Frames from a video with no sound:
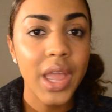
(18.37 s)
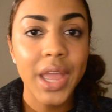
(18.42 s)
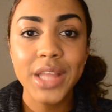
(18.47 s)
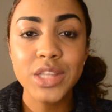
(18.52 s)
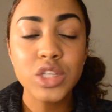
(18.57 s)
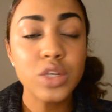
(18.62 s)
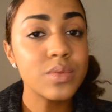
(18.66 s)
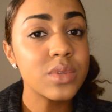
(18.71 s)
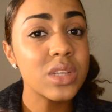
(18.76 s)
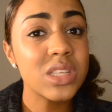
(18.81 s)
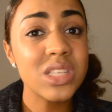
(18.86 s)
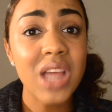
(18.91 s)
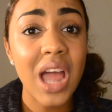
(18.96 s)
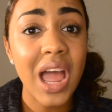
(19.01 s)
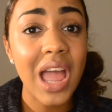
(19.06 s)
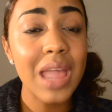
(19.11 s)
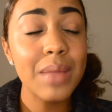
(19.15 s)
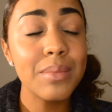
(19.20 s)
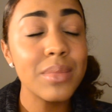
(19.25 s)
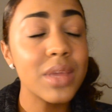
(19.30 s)
In terms of
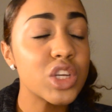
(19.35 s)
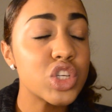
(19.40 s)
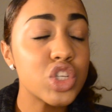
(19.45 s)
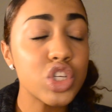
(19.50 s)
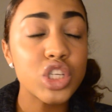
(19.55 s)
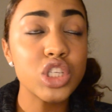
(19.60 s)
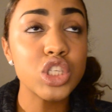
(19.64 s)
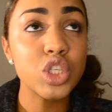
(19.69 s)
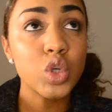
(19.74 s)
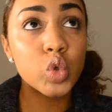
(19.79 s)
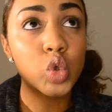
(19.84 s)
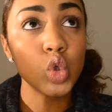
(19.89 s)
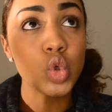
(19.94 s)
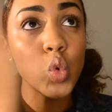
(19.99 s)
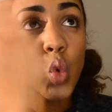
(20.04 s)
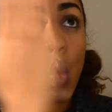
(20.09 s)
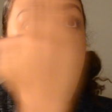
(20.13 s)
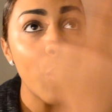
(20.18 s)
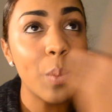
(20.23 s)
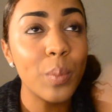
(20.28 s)
time, it just
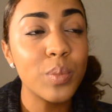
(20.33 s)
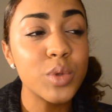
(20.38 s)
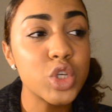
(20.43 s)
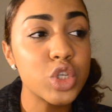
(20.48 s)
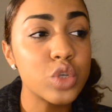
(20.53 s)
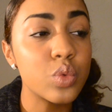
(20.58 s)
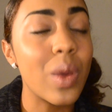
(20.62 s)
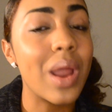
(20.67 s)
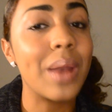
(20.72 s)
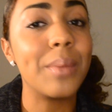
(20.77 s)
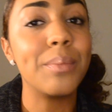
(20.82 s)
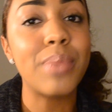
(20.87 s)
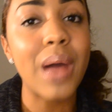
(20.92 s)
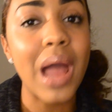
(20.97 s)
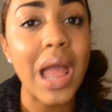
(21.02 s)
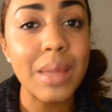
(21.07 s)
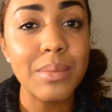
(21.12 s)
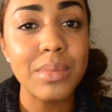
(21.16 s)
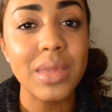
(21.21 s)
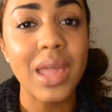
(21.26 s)
whoosh went
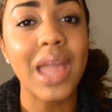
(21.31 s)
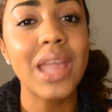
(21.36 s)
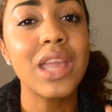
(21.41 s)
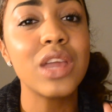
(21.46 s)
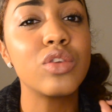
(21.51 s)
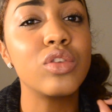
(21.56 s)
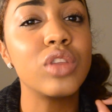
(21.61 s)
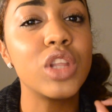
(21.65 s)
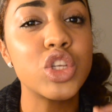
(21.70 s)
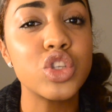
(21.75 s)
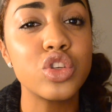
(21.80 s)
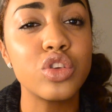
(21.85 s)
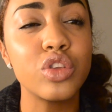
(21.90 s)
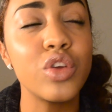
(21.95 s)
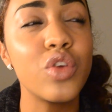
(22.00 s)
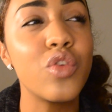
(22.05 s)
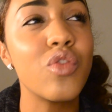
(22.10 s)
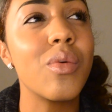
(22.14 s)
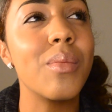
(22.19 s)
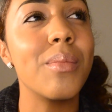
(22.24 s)
by me. I could
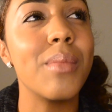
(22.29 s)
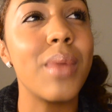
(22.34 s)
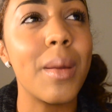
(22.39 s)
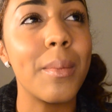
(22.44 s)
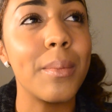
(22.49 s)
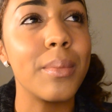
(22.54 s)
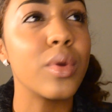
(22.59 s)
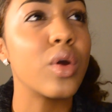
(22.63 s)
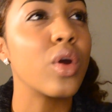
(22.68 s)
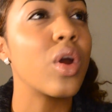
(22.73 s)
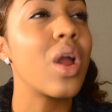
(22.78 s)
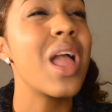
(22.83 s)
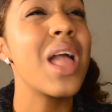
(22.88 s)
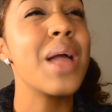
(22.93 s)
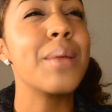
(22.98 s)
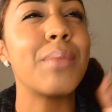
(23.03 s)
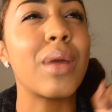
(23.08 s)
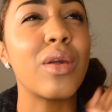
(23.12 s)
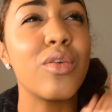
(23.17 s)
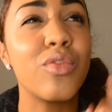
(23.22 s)
literally remember
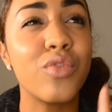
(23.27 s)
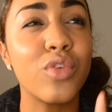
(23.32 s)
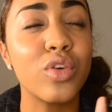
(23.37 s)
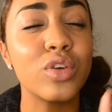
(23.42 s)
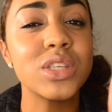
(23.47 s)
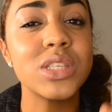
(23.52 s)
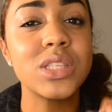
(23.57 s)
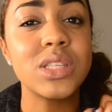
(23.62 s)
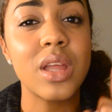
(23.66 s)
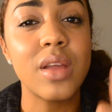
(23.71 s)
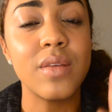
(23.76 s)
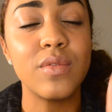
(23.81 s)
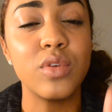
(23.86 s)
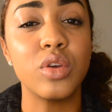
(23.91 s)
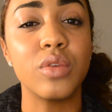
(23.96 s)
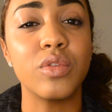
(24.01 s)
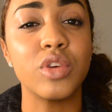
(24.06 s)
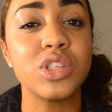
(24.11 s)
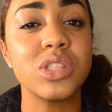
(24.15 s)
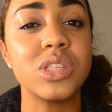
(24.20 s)
my first day of
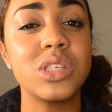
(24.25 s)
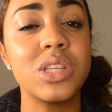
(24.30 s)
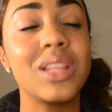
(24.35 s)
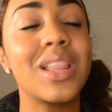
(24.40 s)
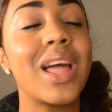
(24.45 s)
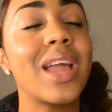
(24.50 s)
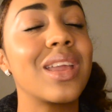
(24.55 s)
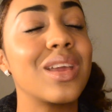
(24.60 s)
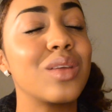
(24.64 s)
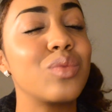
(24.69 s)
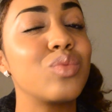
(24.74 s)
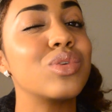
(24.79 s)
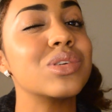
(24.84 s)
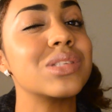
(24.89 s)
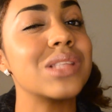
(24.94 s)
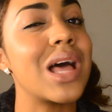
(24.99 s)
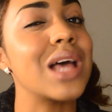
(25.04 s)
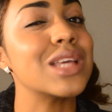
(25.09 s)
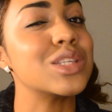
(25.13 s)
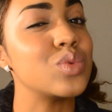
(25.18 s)
university like it
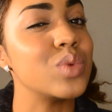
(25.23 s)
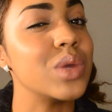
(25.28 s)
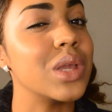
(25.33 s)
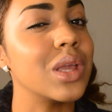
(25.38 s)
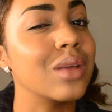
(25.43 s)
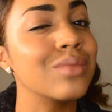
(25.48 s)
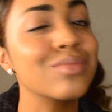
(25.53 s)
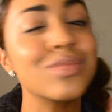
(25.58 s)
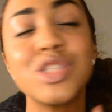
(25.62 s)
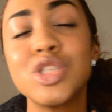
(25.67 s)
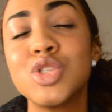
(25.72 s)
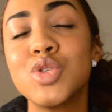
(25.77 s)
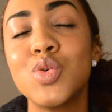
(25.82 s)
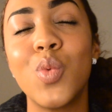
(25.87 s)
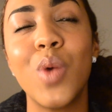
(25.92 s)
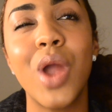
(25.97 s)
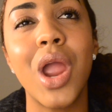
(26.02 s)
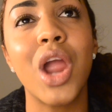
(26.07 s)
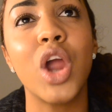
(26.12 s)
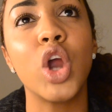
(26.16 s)
was last week.
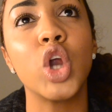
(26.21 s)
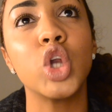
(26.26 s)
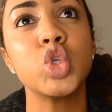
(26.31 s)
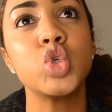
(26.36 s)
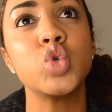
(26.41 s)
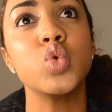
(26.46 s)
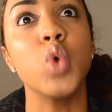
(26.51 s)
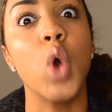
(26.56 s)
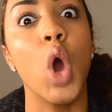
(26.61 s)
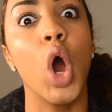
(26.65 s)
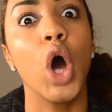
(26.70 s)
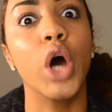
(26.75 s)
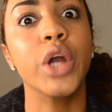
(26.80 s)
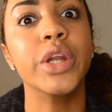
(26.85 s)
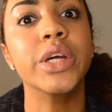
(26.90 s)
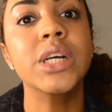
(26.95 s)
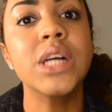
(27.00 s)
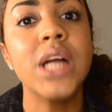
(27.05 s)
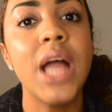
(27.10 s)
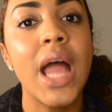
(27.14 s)
Swear to God.